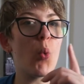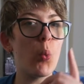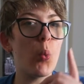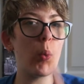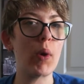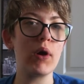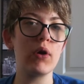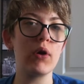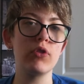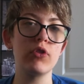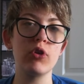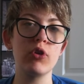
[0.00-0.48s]

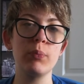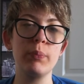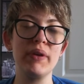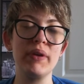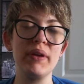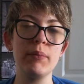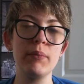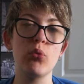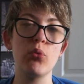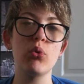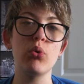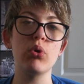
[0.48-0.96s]
will there
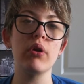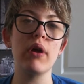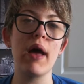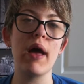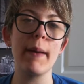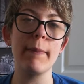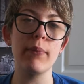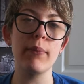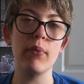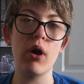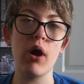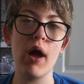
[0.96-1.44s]
be more
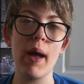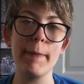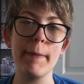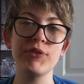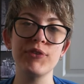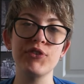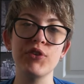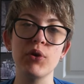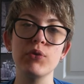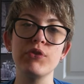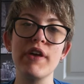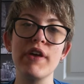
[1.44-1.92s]
ep
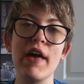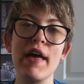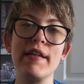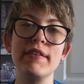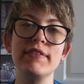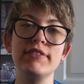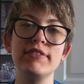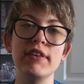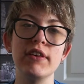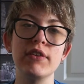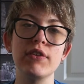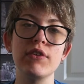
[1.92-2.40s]
episodes
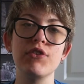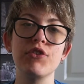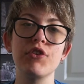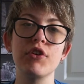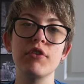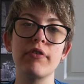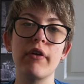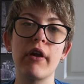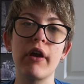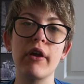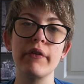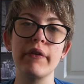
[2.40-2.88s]
and seasons
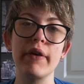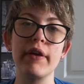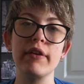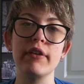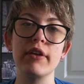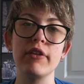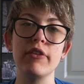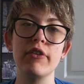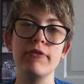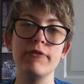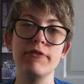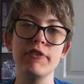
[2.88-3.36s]
of Heartland
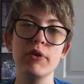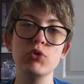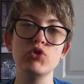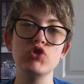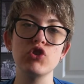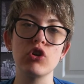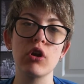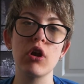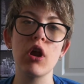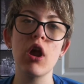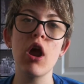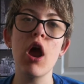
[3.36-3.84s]
in the
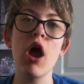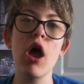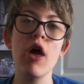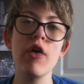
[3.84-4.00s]
future.